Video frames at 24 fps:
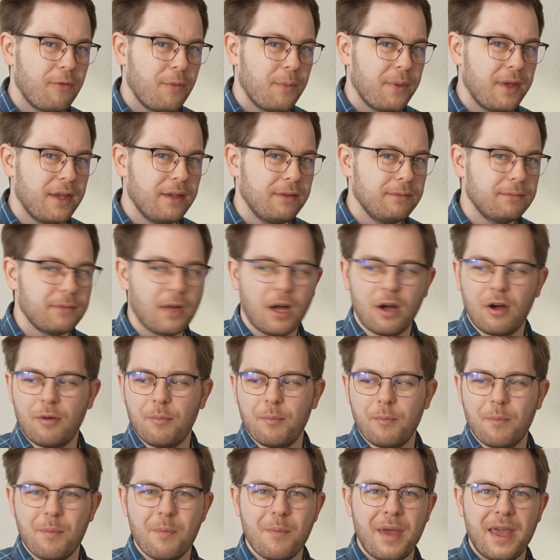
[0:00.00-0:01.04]
for me, or
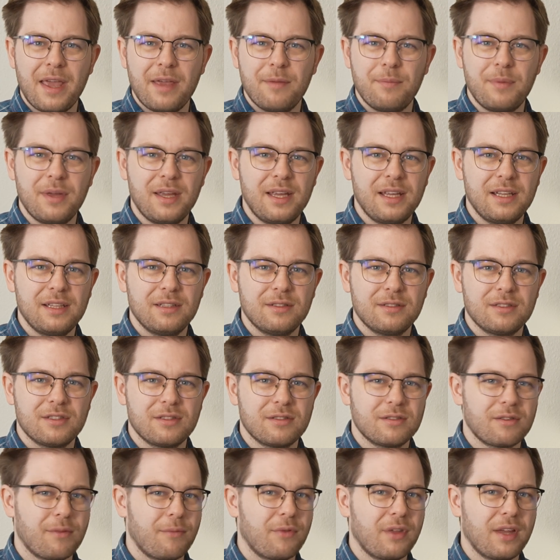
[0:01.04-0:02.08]
maybe
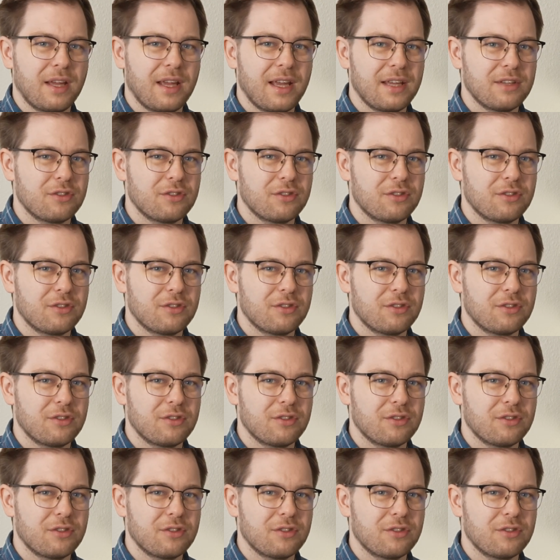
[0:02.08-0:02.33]
something